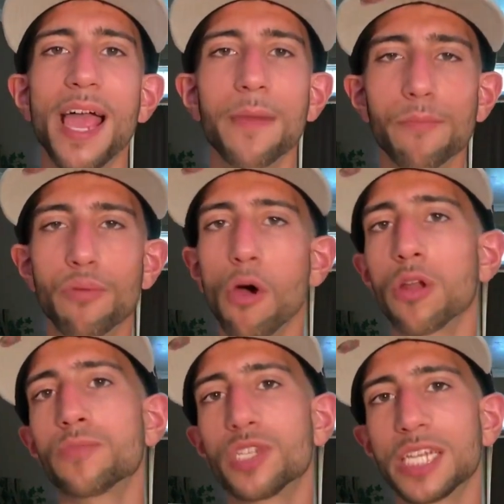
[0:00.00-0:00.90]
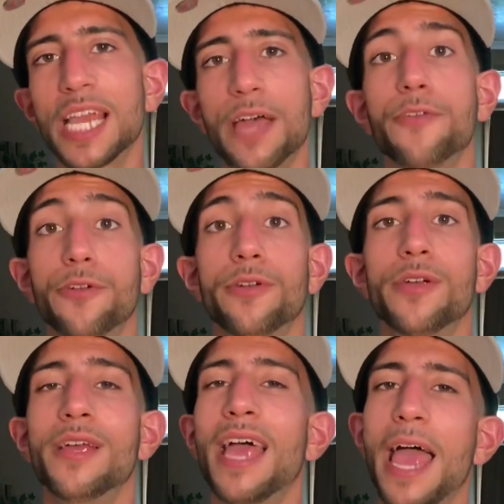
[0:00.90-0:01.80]
and brought them together
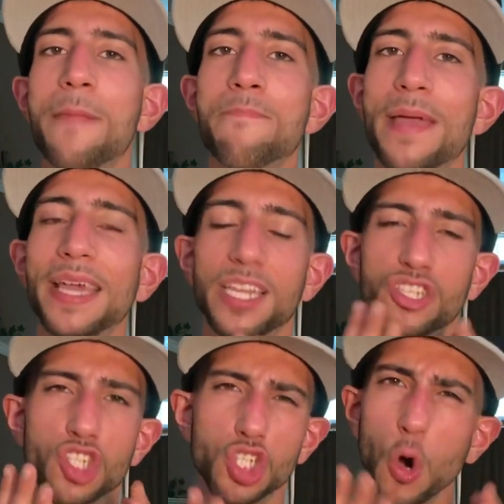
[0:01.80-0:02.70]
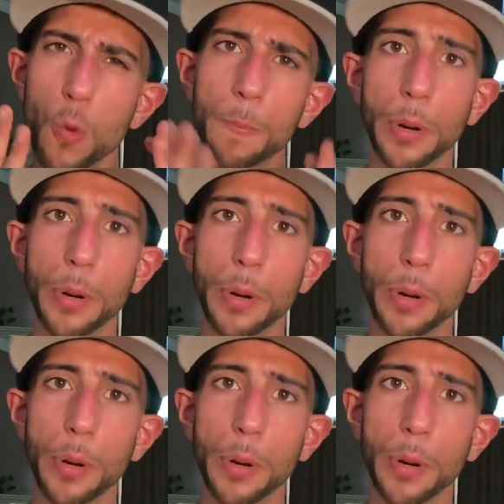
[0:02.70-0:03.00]
and made it so